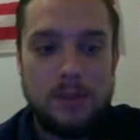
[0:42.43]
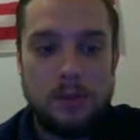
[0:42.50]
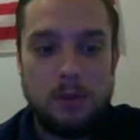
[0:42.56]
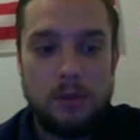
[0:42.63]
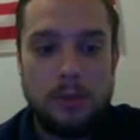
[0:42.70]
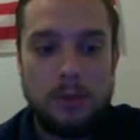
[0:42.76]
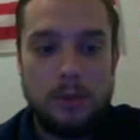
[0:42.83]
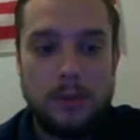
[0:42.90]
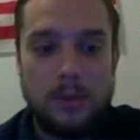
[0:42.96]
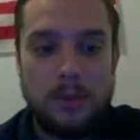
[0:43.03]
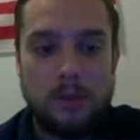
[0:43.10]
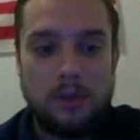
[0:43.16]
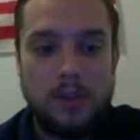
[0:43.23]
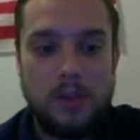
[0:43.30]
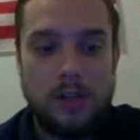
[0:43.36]
you'll be able to start
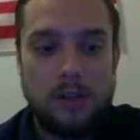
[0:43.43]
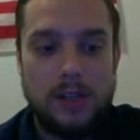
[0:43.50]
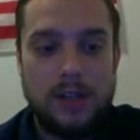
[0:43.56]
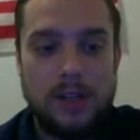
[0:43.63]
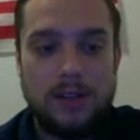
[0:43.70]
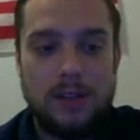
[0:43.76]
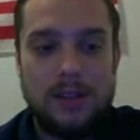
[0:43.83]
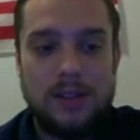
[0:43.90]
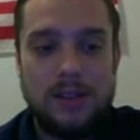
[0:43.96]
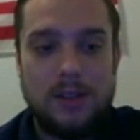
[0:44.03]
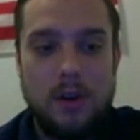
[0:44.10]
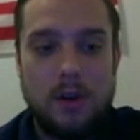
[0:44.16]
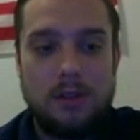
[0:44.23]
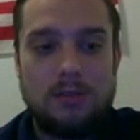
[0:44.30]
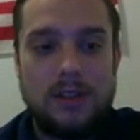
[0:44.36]
generating leads
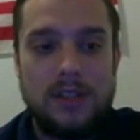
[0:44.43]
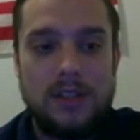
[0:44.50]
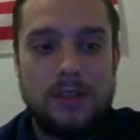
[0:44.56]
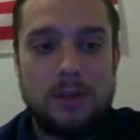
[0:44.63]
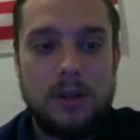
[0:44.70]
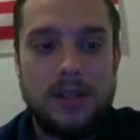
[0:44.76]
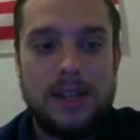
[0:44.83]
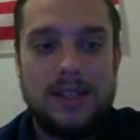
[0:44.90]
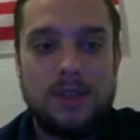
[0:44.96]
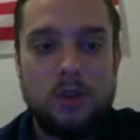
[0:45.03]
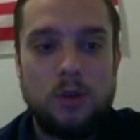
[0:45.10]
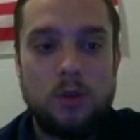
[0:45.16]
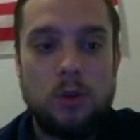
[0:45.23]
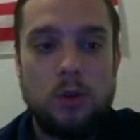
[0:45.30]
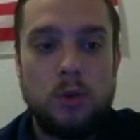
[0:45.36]
on Facebook
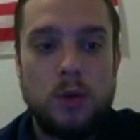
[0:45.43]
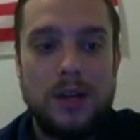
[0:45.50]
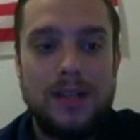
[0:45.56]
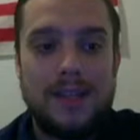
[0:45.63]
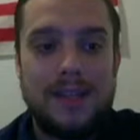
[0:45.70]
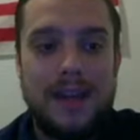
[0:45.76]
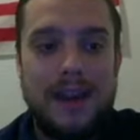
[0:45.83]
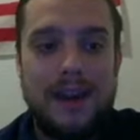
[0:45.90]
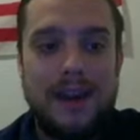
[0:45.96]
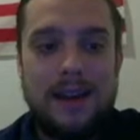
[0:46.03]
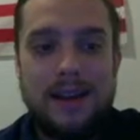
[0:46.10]
today.